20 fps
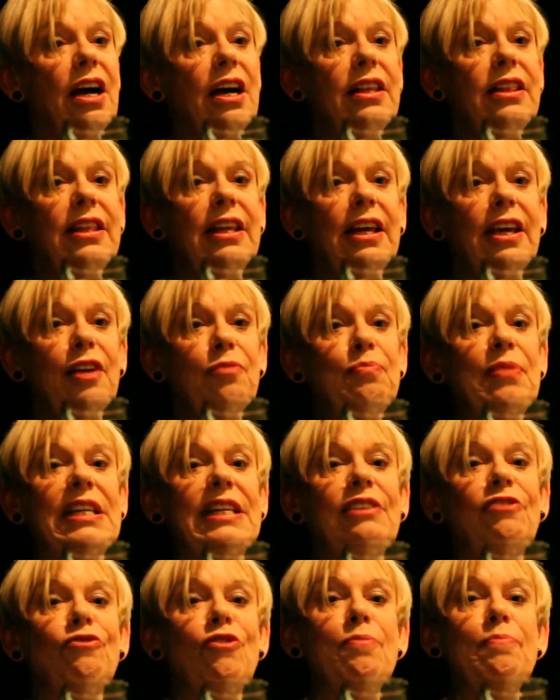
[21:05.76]
I think,
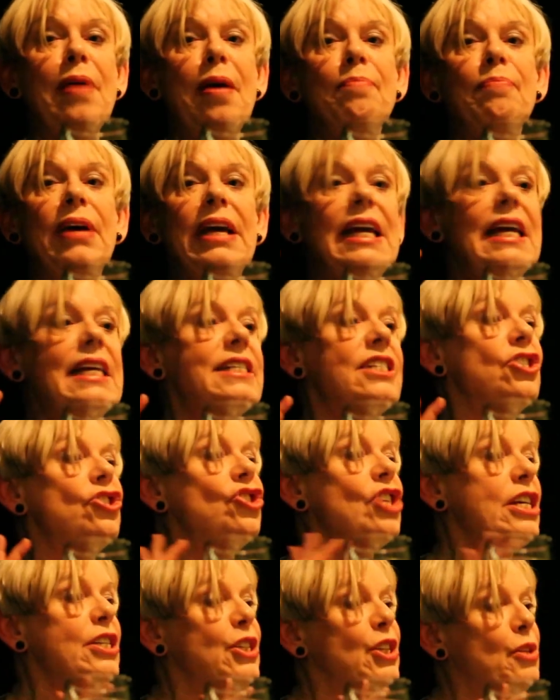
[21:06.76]
but remember, it's
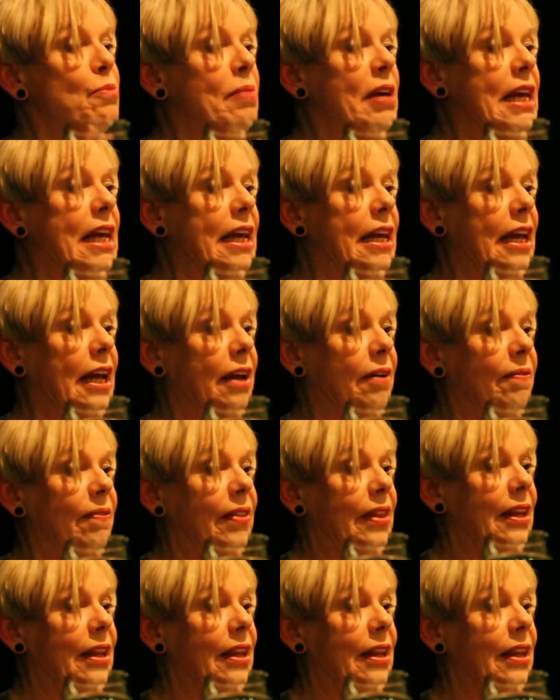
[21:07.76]
just the beginning.